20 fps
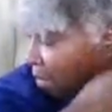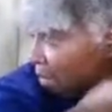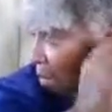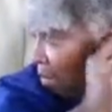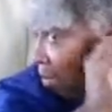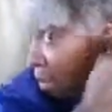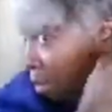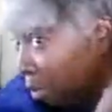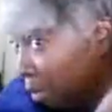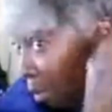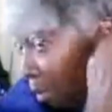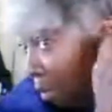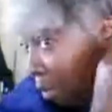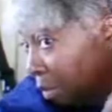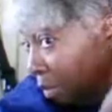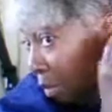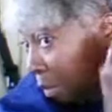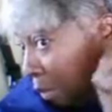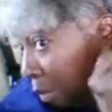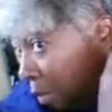
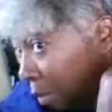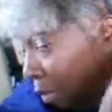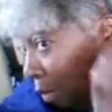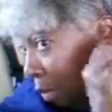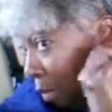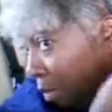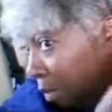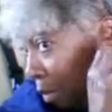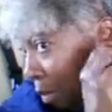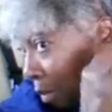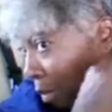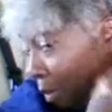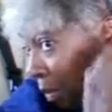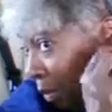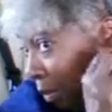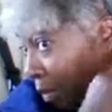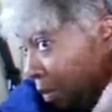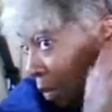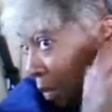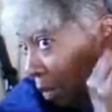
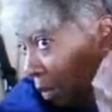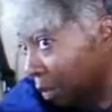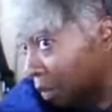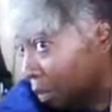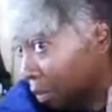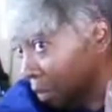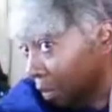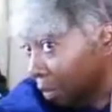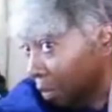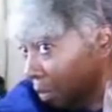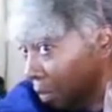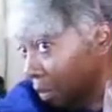[no speech]